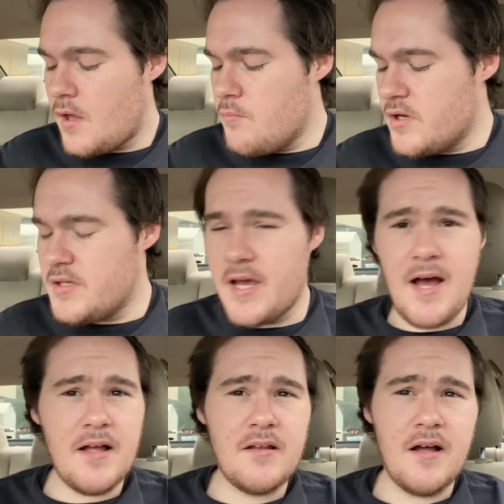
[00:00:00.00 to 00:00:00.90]
but
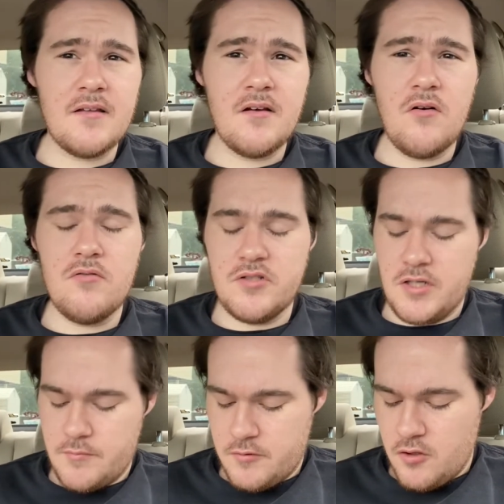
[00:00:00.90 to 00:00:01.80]
yeah, not to hold
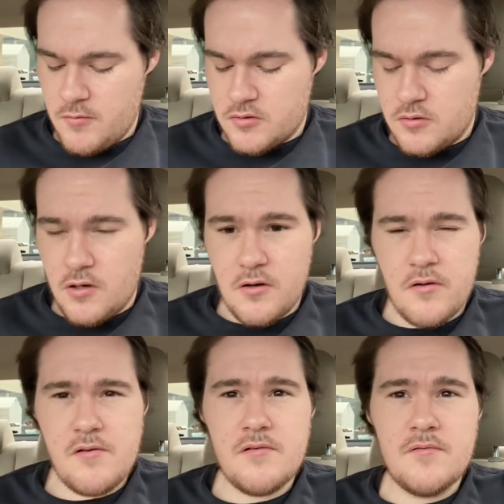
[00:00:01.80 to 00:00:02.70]
you up too much
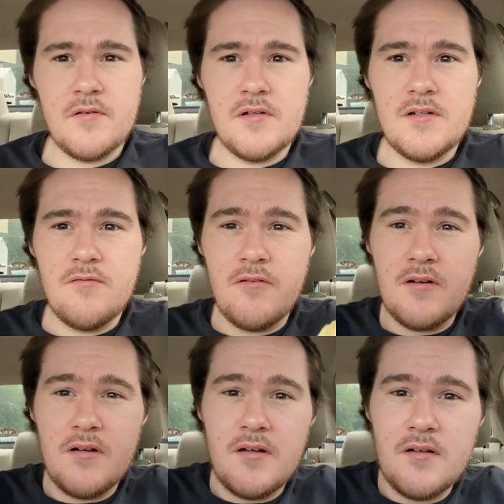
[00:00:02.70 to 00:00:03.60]
longer, we're
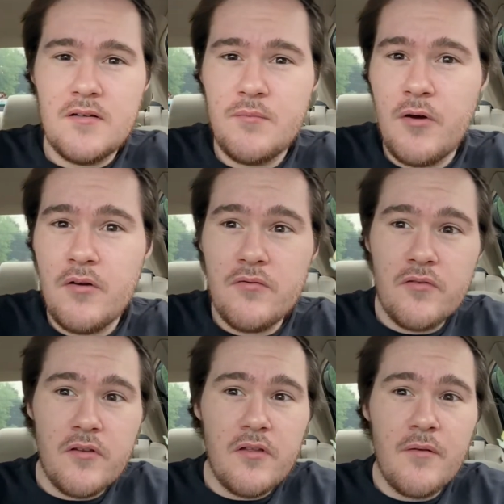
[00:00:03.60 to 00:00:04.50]
going to pose
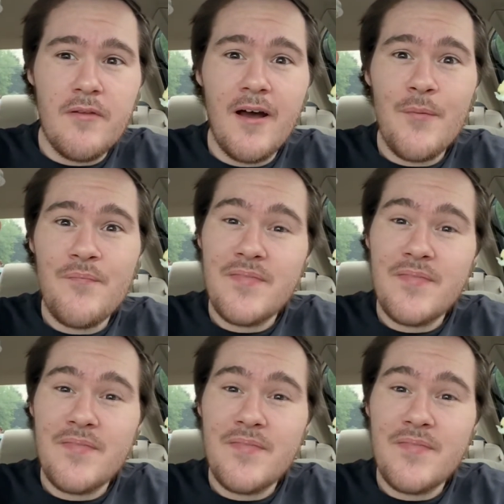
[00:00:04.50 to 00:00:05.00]
for the thumbnail.